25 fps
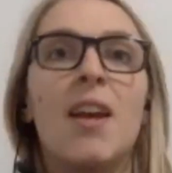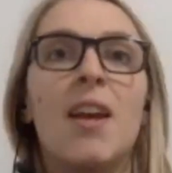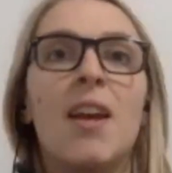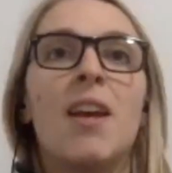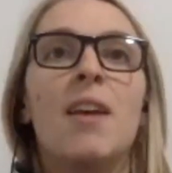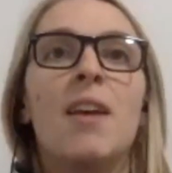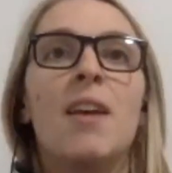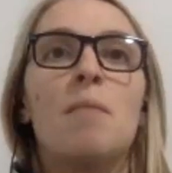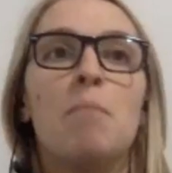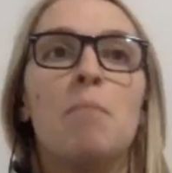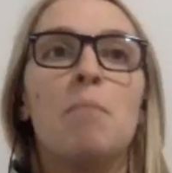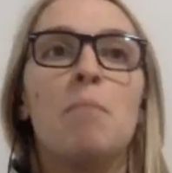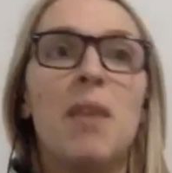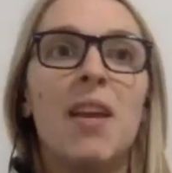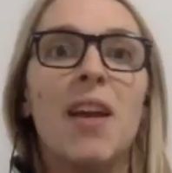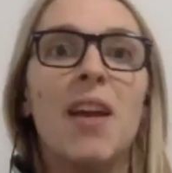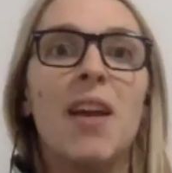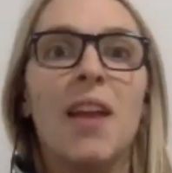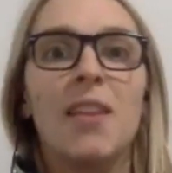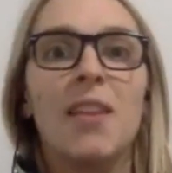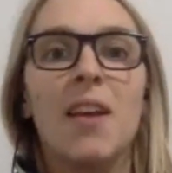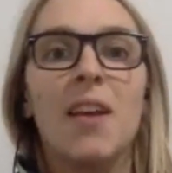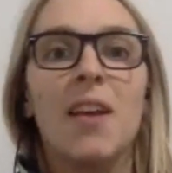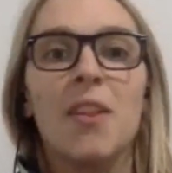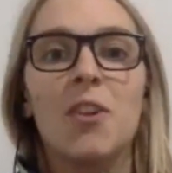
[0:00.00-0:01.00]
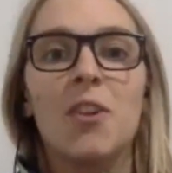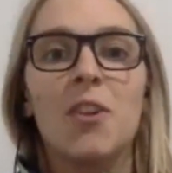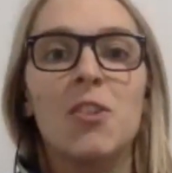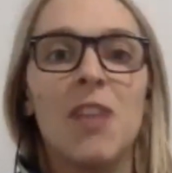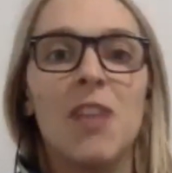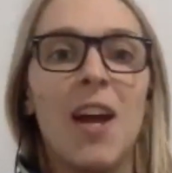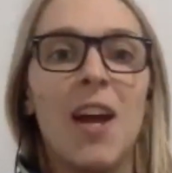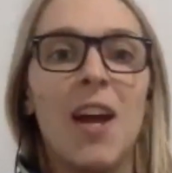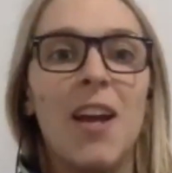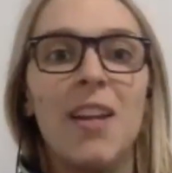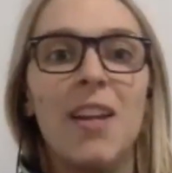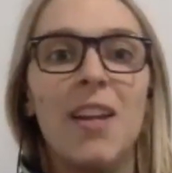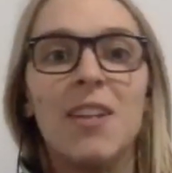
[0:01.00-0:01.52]
being on the other
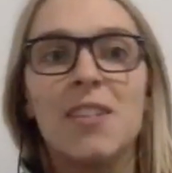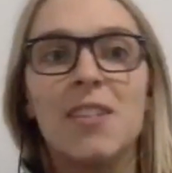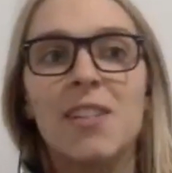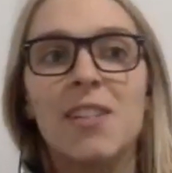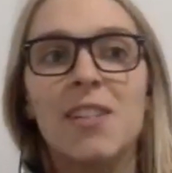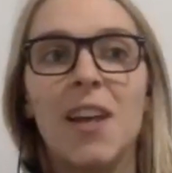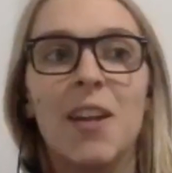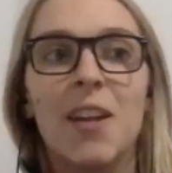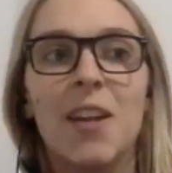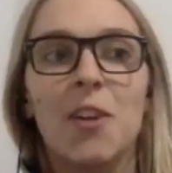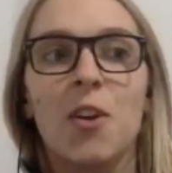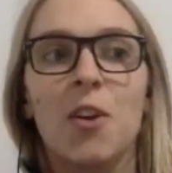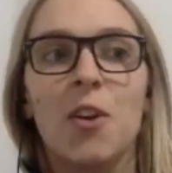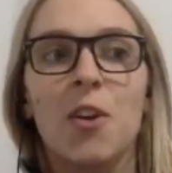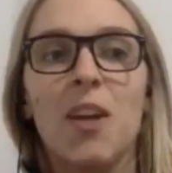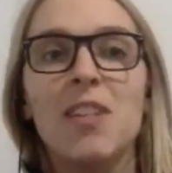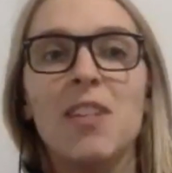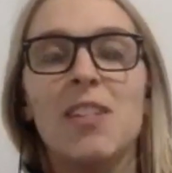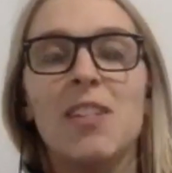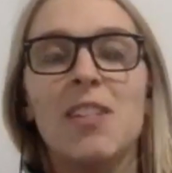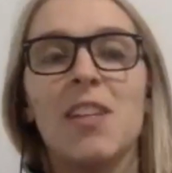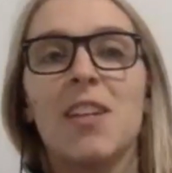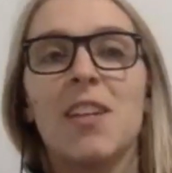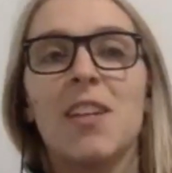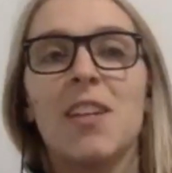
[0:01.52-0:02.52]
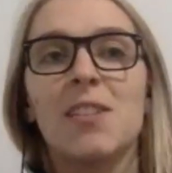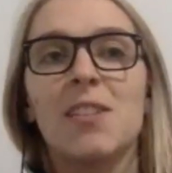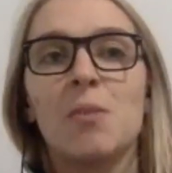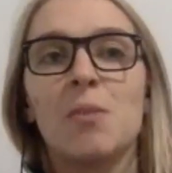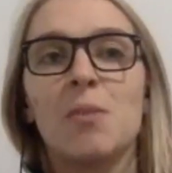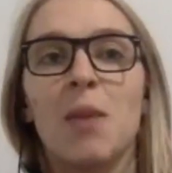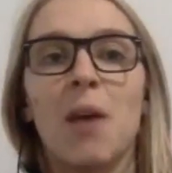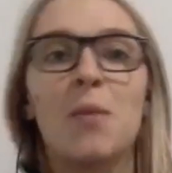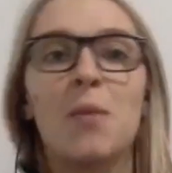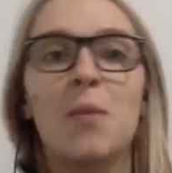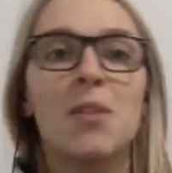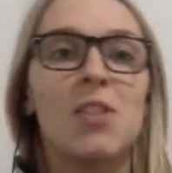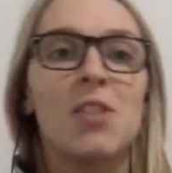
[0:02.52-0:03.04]
side, it's kind of crazy because when
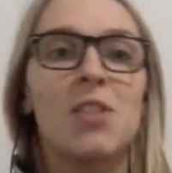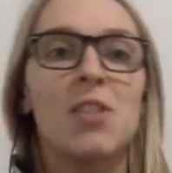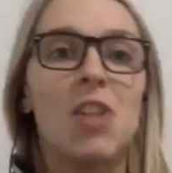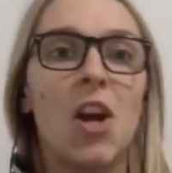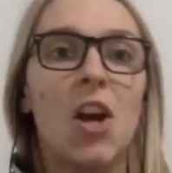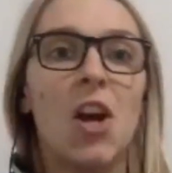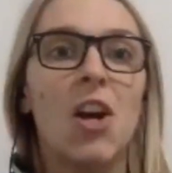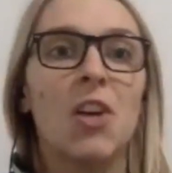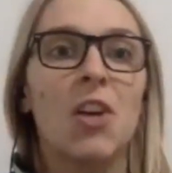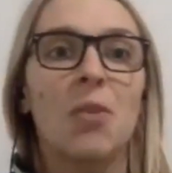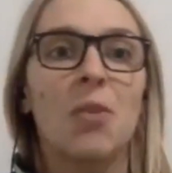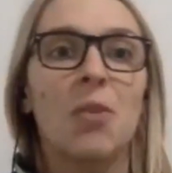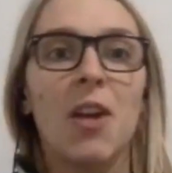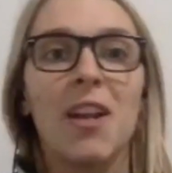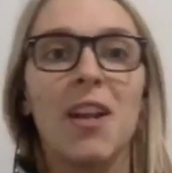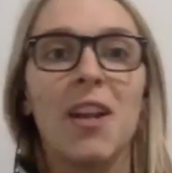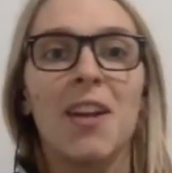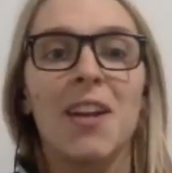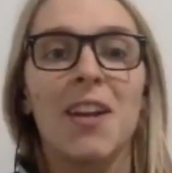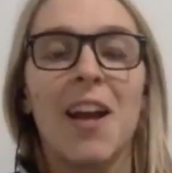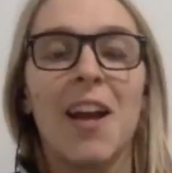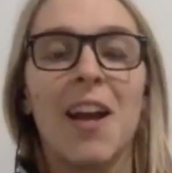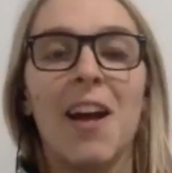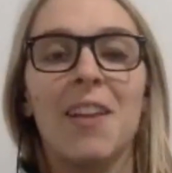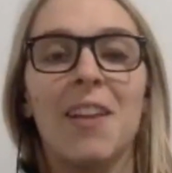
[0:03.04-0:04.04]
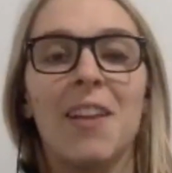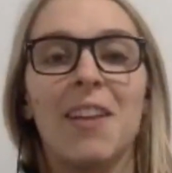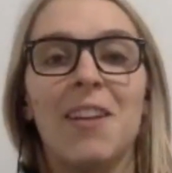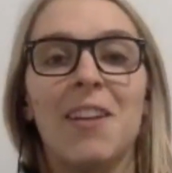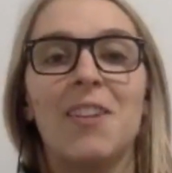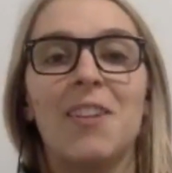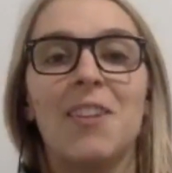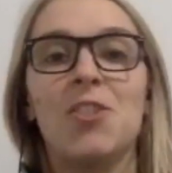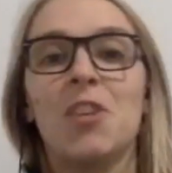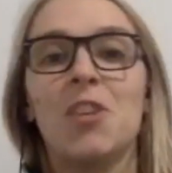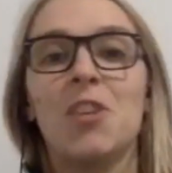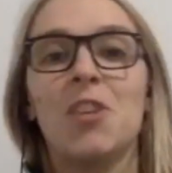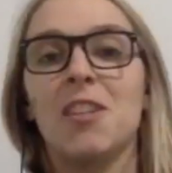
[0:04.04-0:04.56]
I was young, right out of
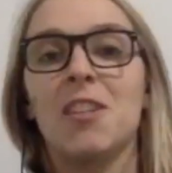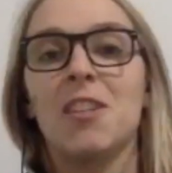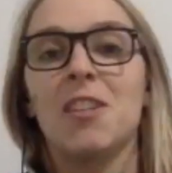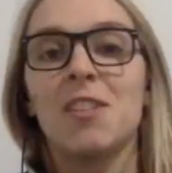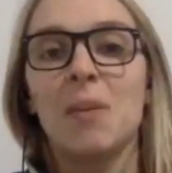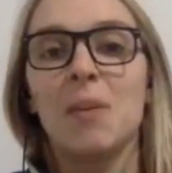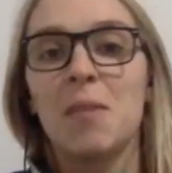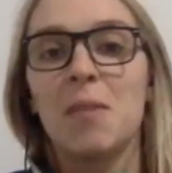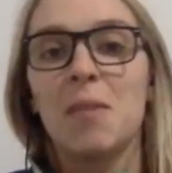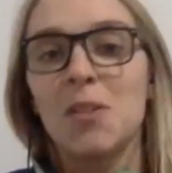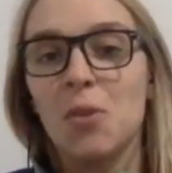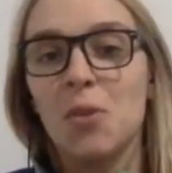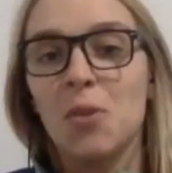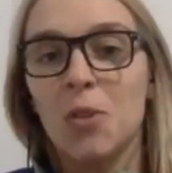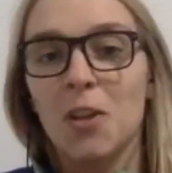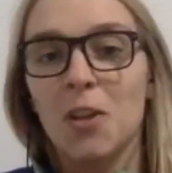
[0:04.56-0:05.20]
college, and some of these older